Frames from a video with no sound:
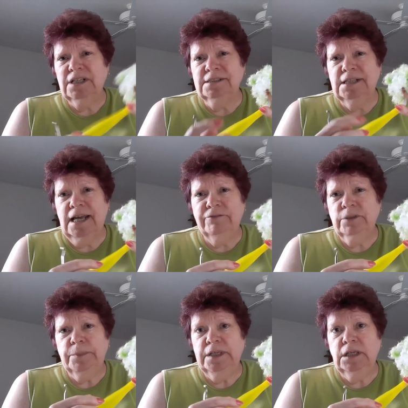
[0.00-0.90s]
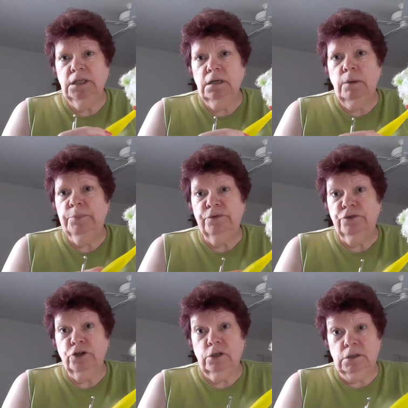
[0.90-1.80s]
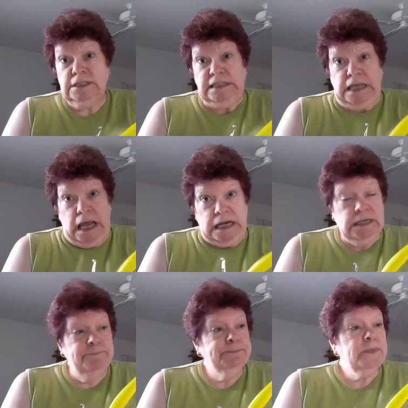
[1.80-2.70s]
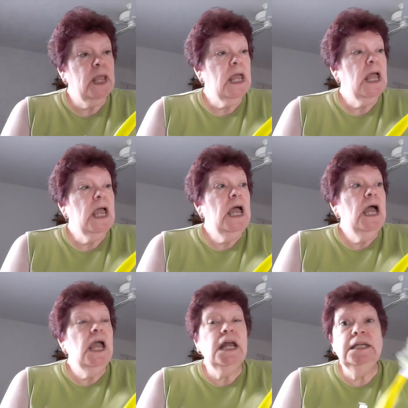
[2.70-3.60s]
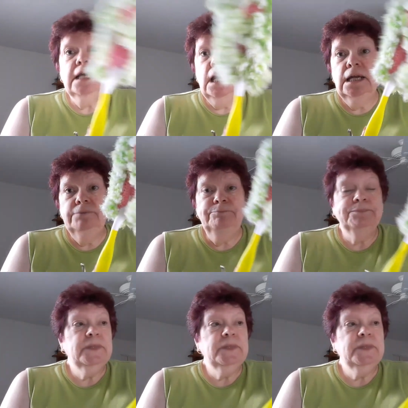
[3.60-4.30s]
It doesn't have to be a Biffer design, any kind.